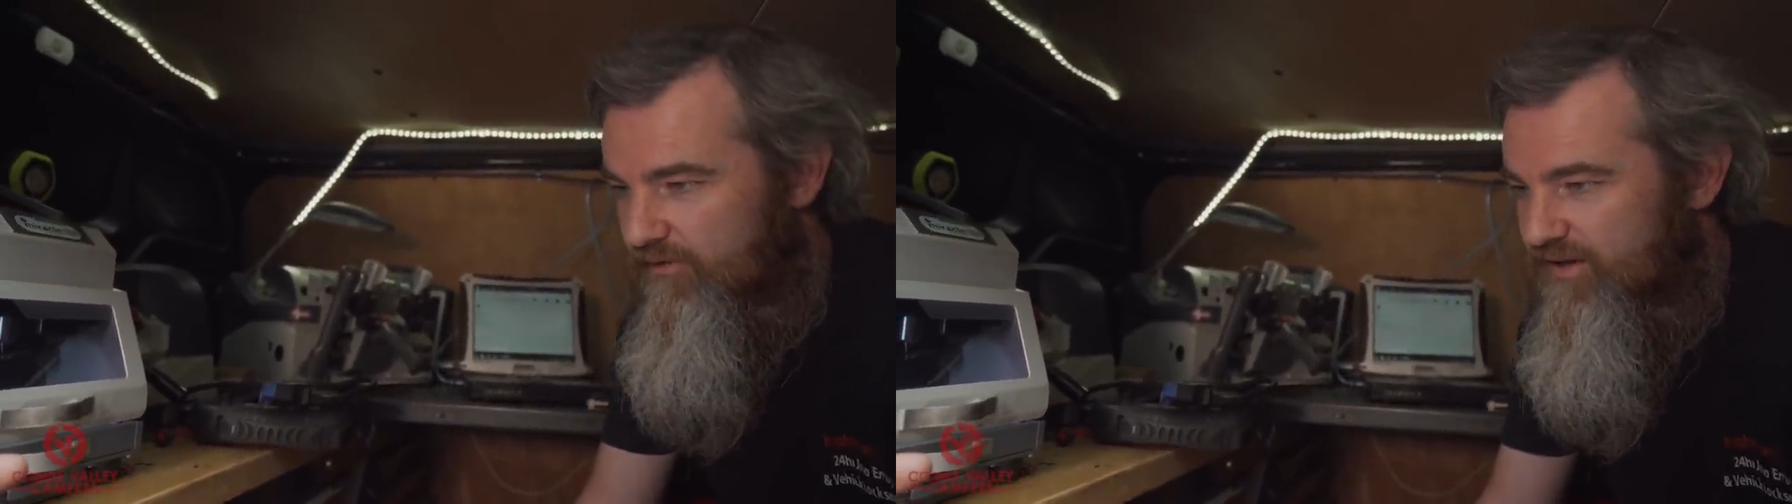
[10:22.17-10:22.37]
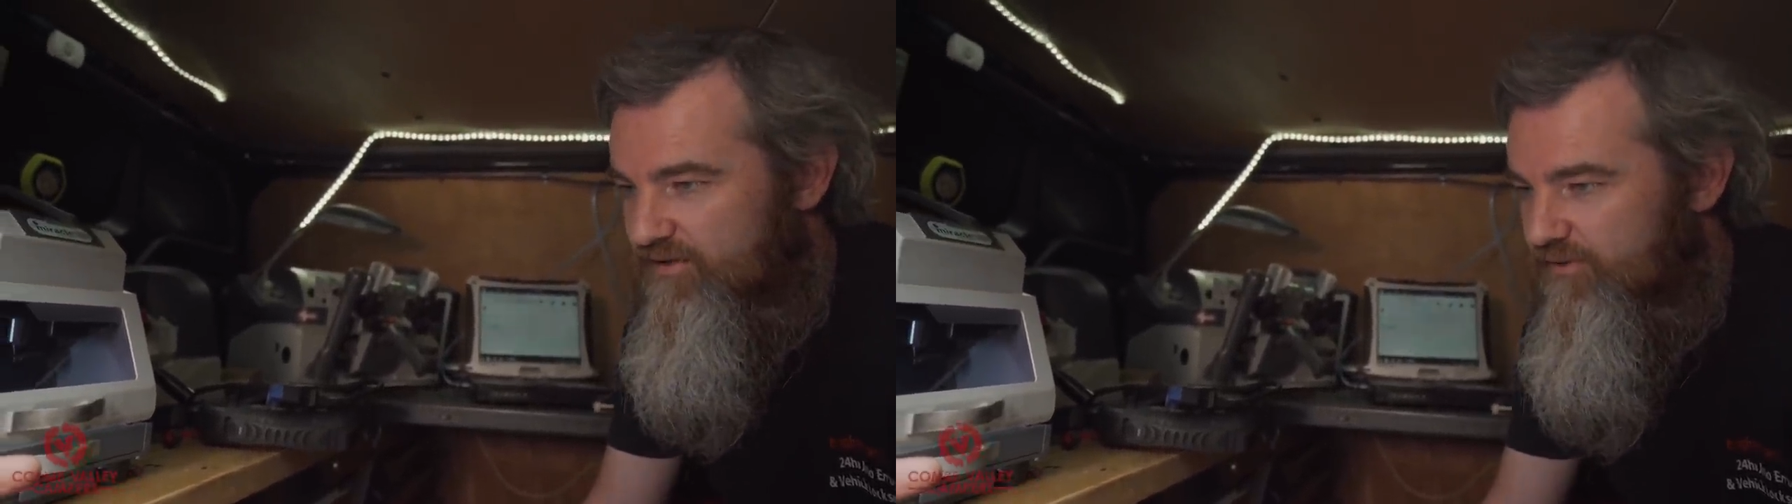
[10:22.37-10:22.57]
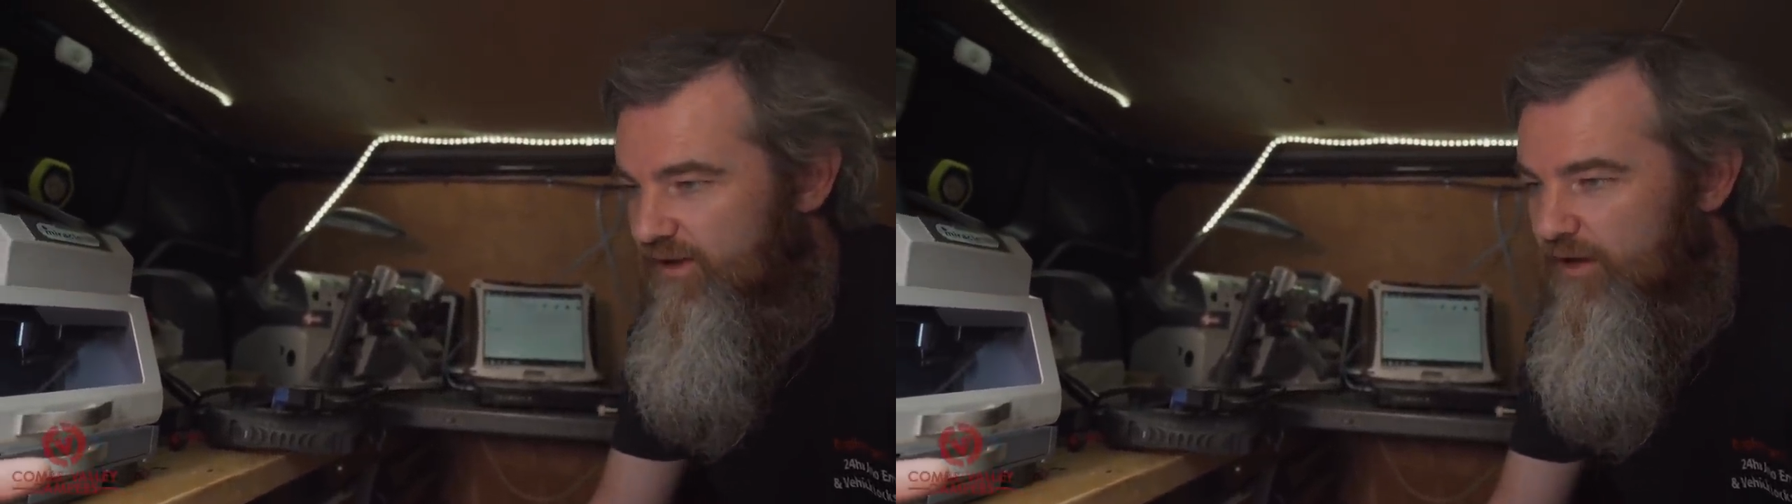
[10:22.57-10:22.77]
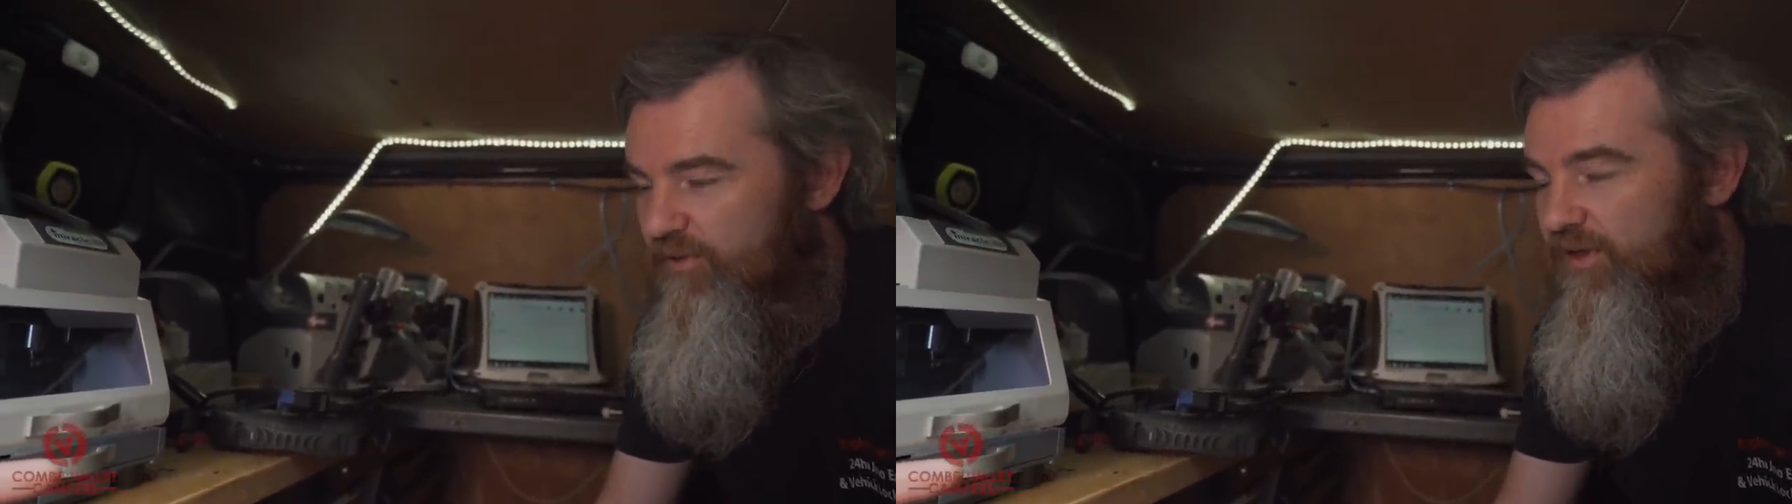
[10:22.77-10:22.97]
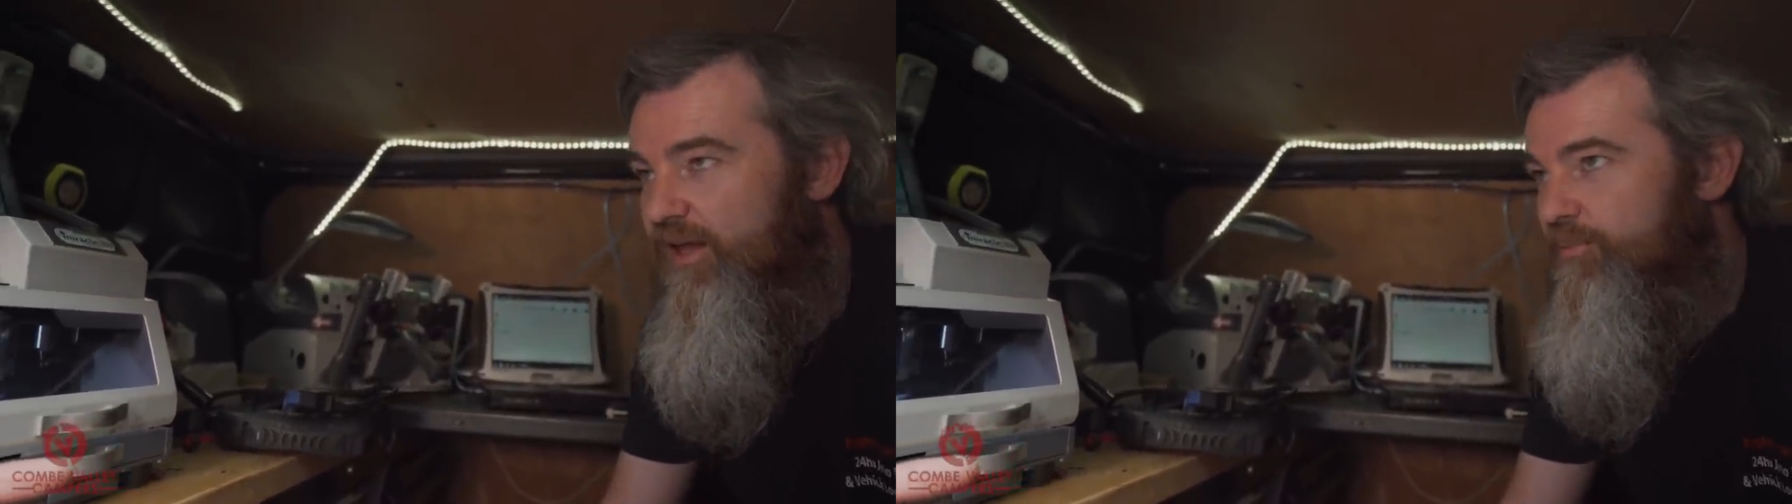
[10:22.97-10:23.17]
of interfere
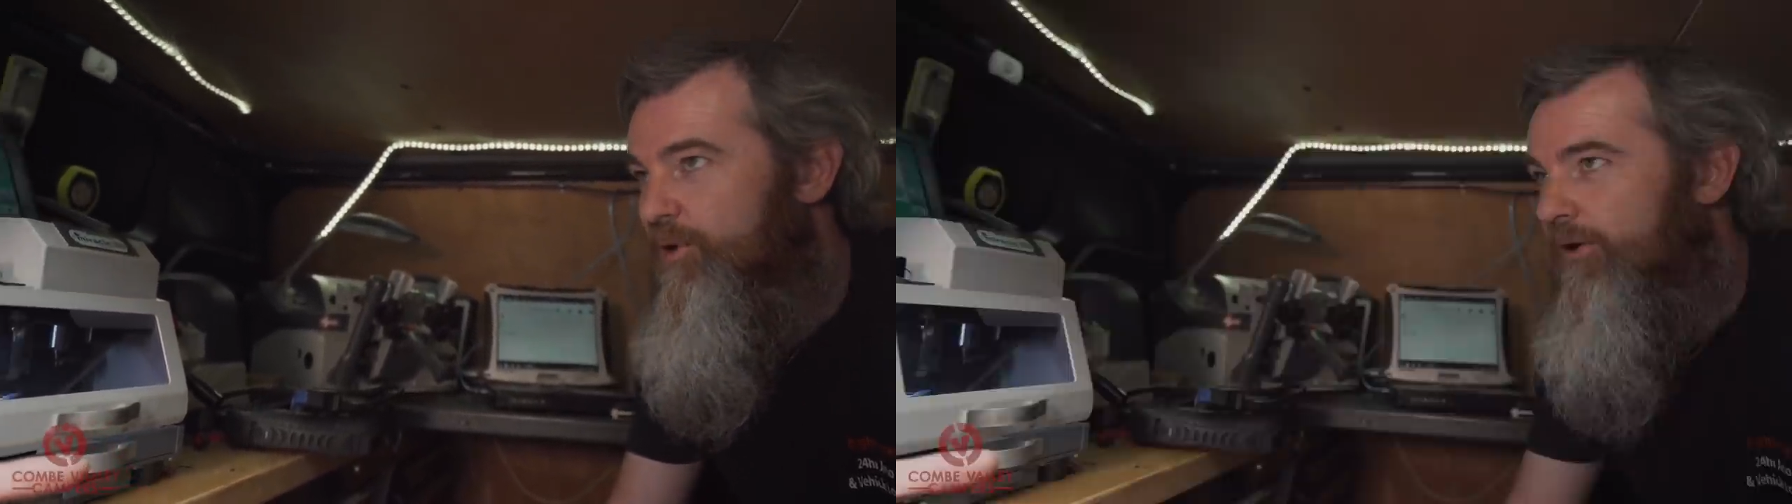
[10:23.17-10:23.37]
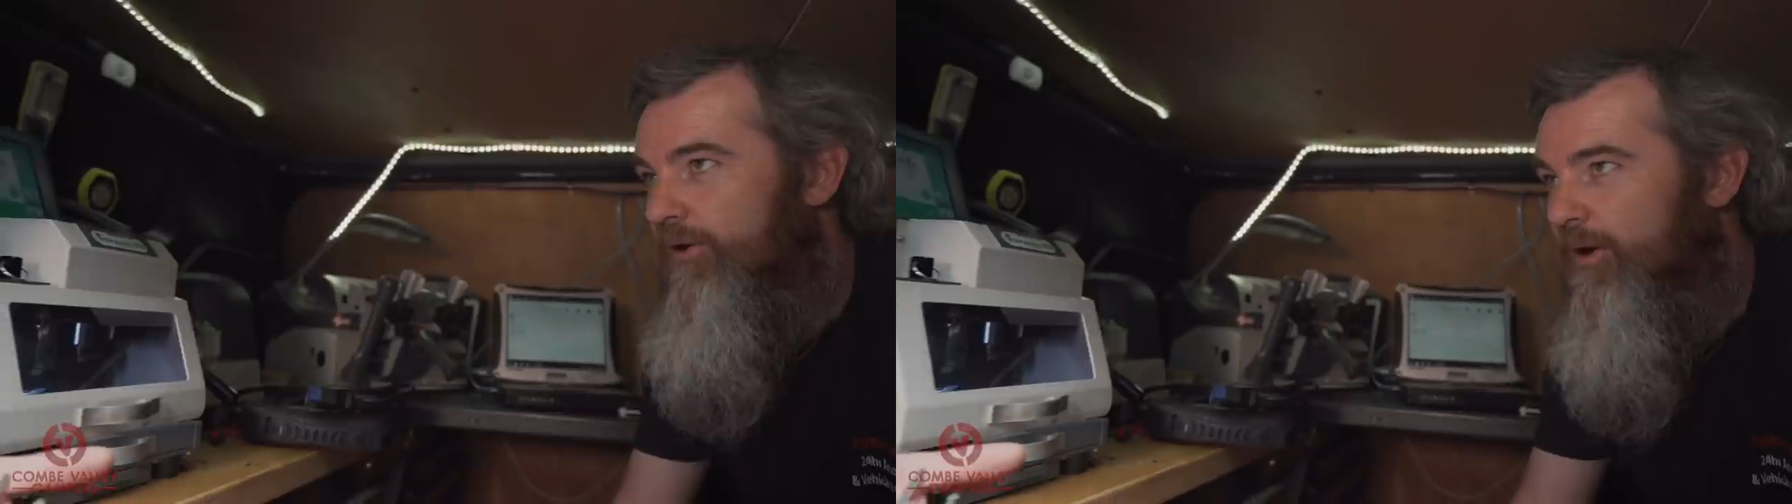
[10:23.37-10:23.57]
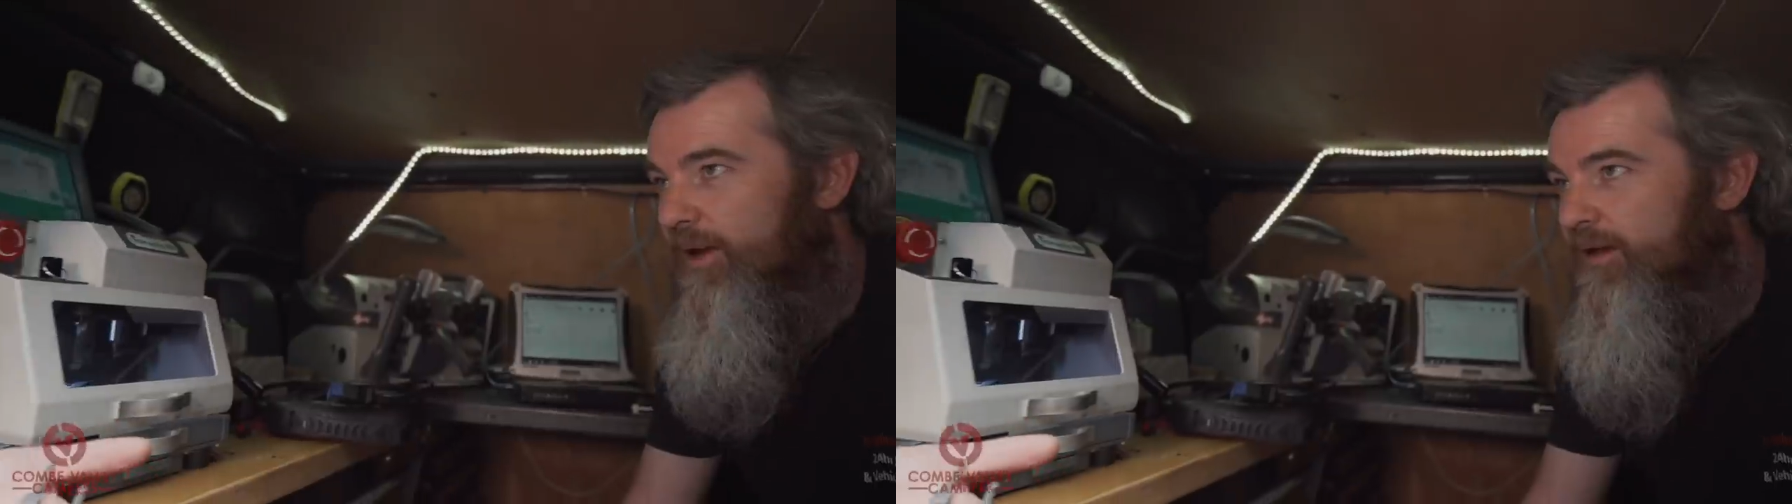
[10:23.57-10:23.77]
with key programming.